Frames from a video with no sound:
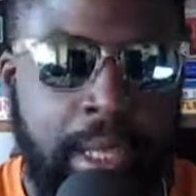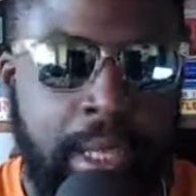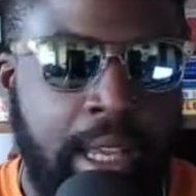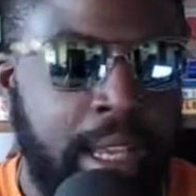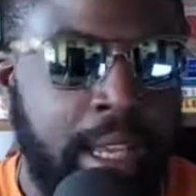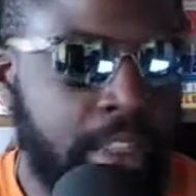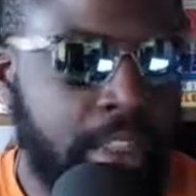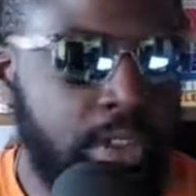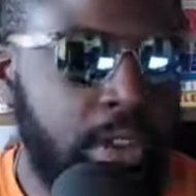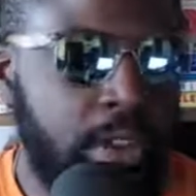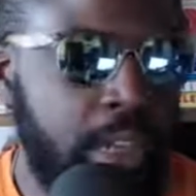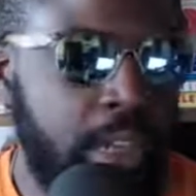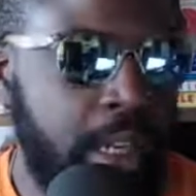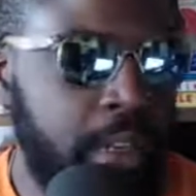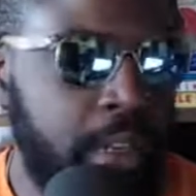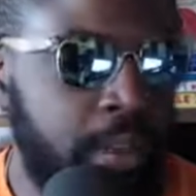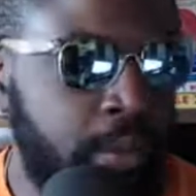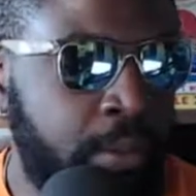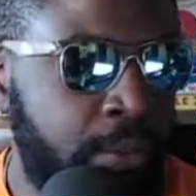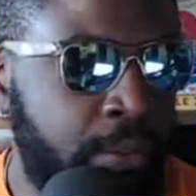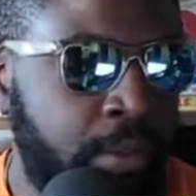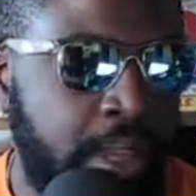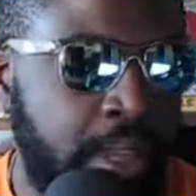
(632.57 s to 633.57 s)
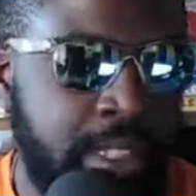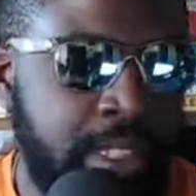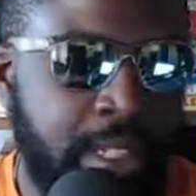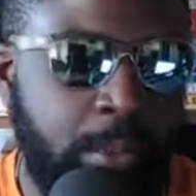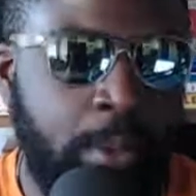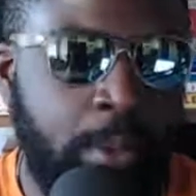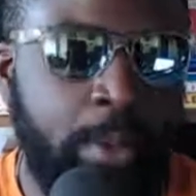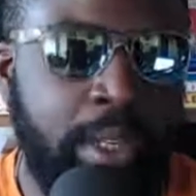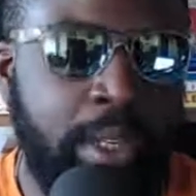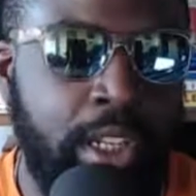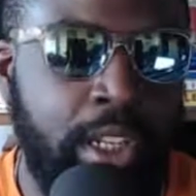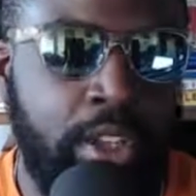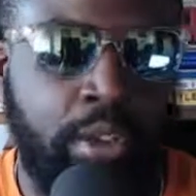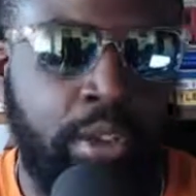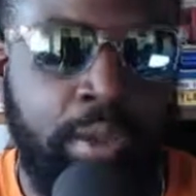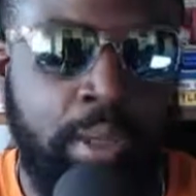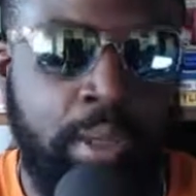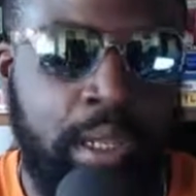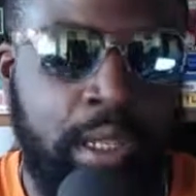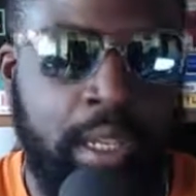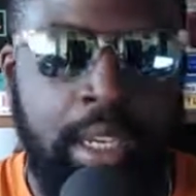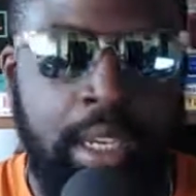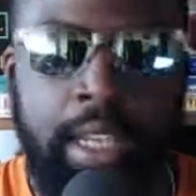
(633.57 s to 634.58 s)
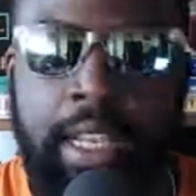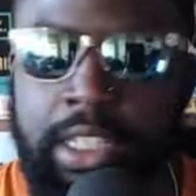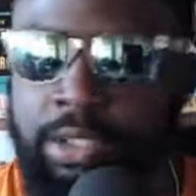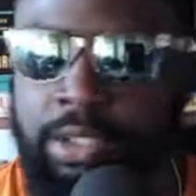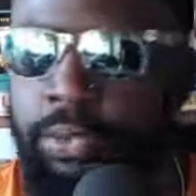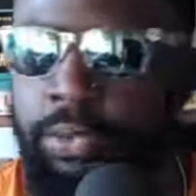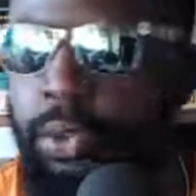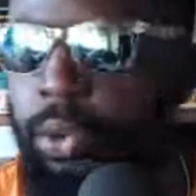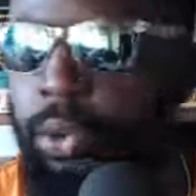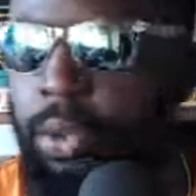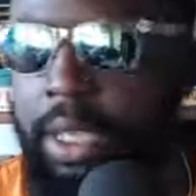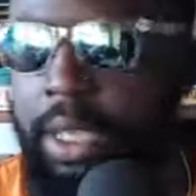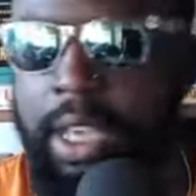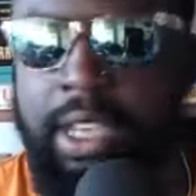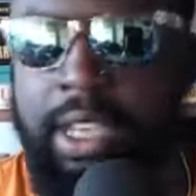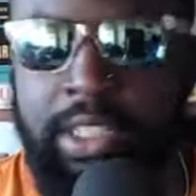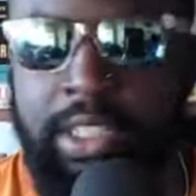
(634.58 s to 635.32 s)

Let's look at the things that we want to do in the next few years.